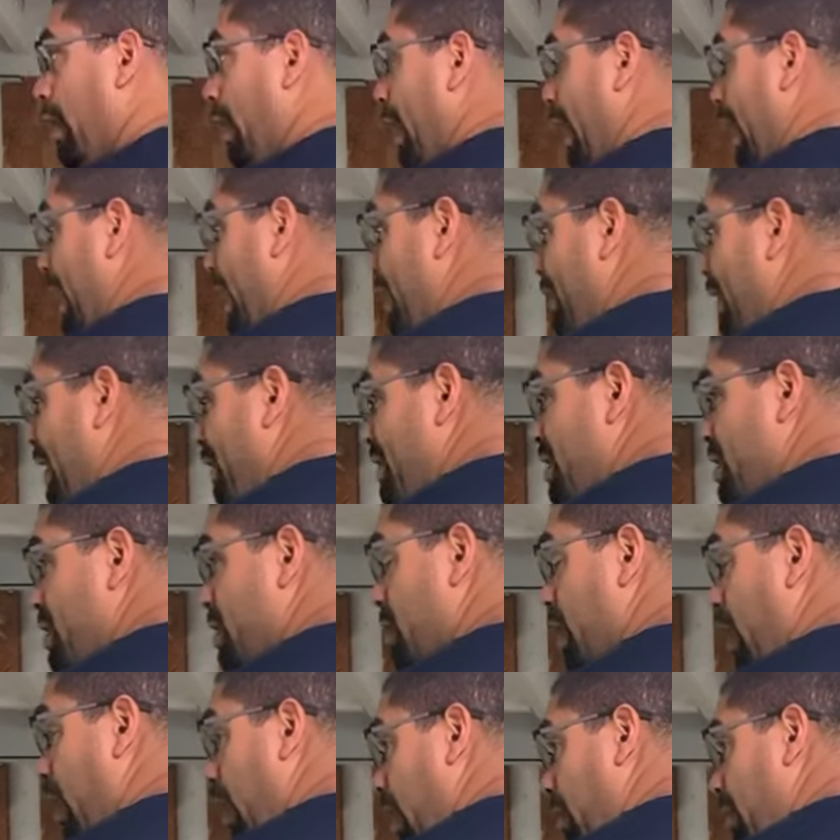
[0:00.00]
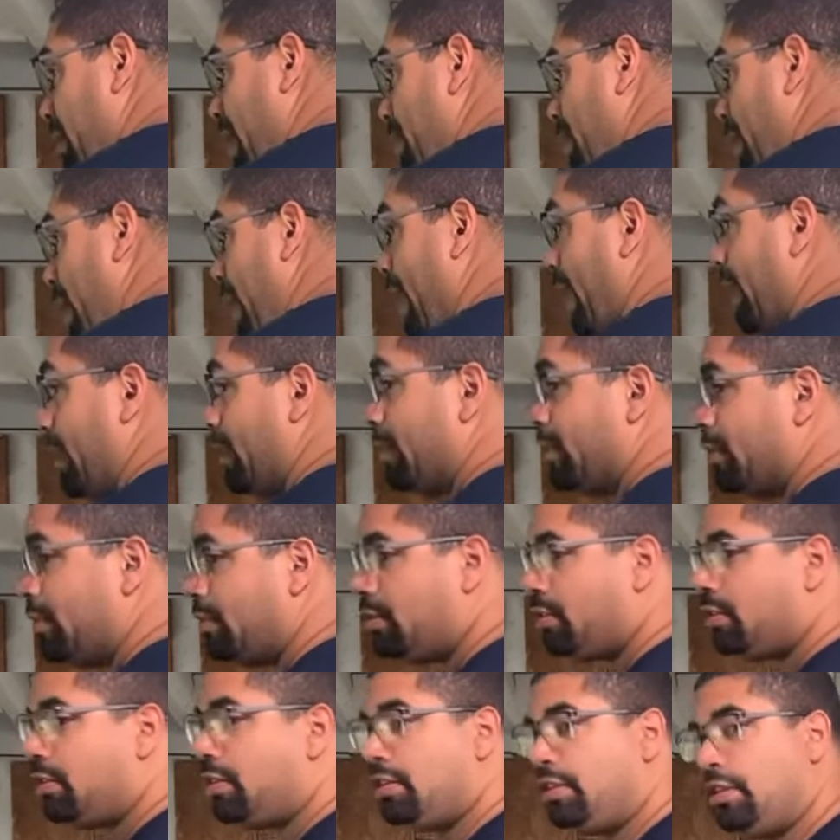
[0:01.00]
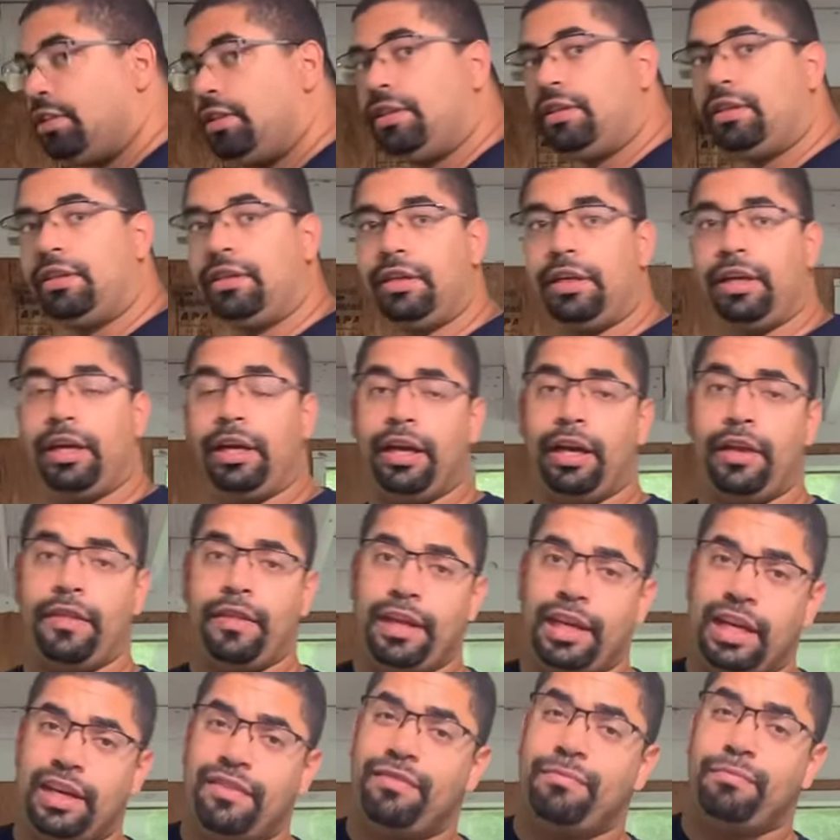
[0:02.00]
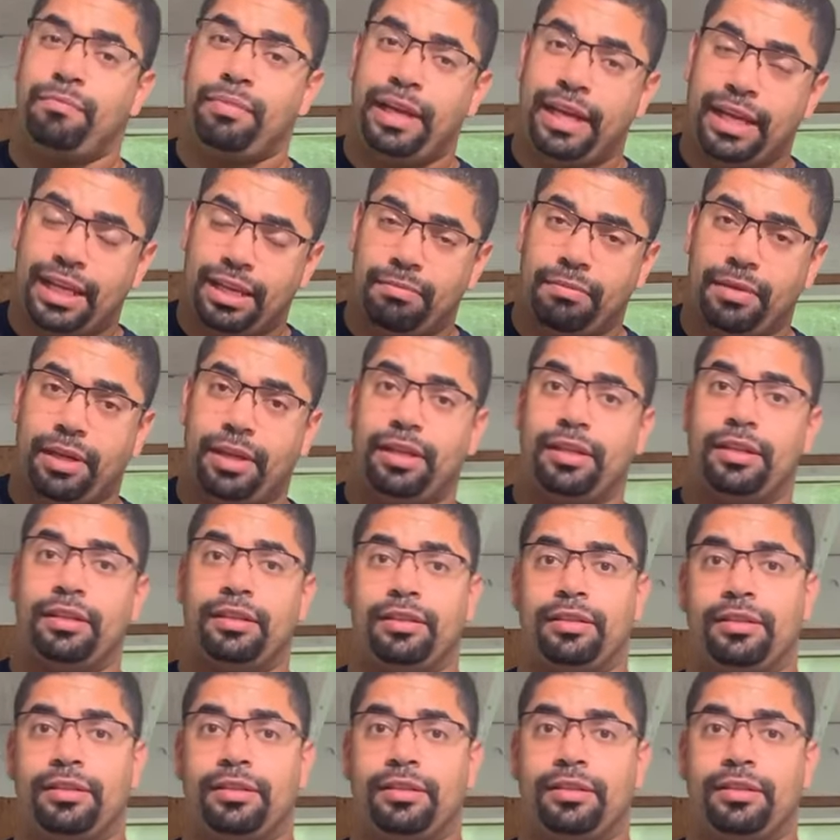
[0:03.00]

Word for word: I even saw my back. And they didn't pick me